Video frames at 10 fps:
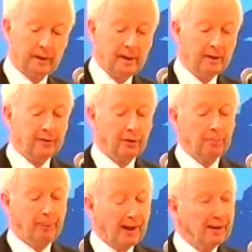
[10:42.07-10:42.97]
So
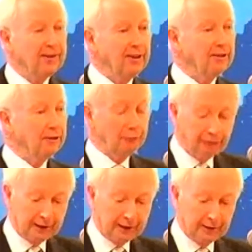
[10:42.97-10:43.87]
policies are
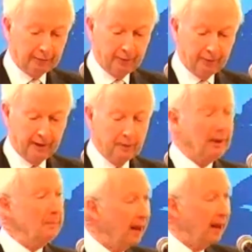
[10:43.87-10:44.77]
defective
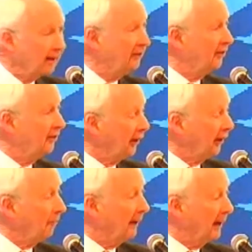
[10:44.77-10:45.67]
when policies are
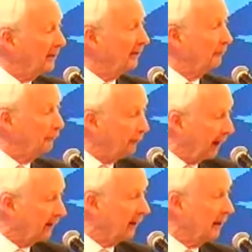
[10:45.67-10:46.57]
not based on
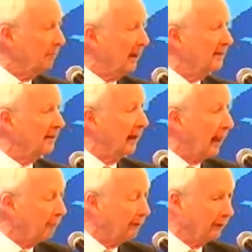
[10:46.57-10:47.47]
fact and based on
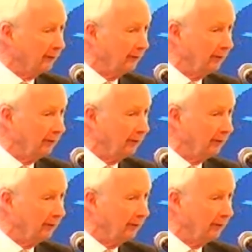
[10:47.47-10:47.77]
evidence.